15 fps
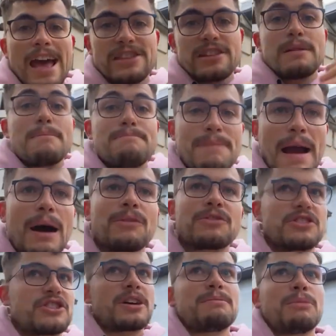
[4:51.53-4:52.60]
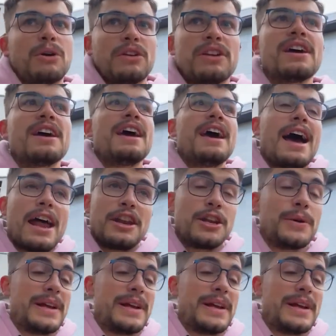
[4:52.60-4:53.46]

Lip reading: I'm about to jump on and do it